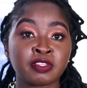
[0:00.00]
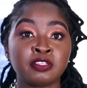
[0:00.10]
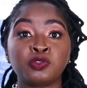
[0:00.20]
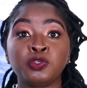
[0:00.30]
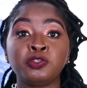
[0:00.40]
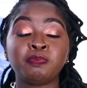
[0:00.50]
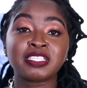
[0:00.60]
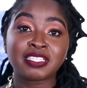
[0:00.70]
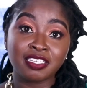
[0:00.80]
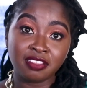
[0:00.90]
So you
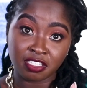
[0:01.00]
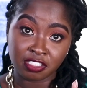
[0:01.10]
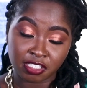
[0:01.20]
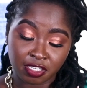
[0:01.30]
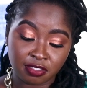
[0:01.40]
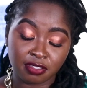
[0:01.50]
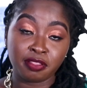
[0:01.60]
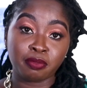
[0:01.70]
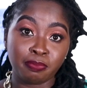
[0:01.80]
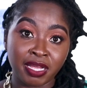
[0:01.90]
massage the
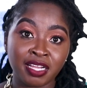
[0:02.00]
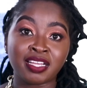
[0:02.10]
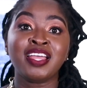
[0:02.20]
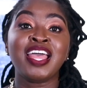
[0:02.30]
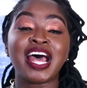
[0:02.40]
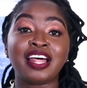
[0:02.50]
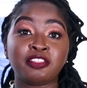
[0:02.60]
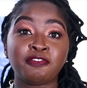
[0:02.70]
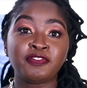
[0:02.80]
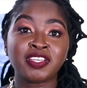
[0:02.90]
chest, the back, and
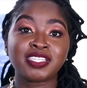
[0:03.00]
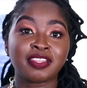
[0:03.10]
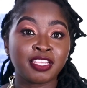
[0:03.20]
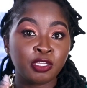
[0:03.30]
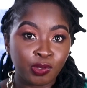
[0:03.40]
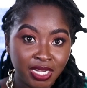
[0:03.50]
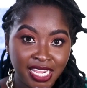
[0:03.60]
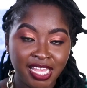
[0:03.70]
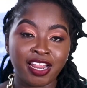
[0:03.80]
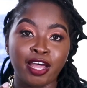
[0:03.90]
the feet, and then you
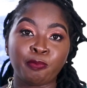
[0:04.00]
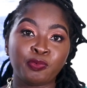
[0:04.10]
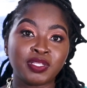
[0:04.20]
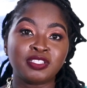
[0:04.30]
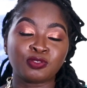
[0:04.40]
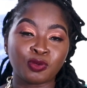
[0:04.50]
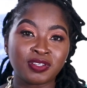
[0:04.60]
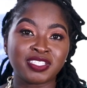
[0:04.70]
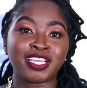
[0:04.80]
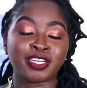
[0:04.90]
layer up with
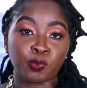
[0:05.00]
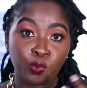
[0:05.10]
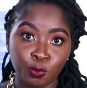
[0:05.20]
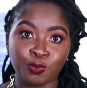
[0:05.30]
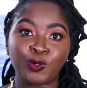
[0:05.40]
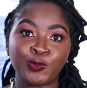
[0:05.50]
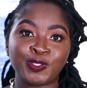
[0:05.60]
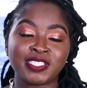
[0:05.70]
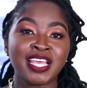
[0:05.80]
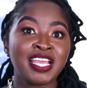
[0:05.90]
socks and warm
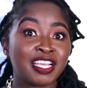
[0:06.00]
clothes.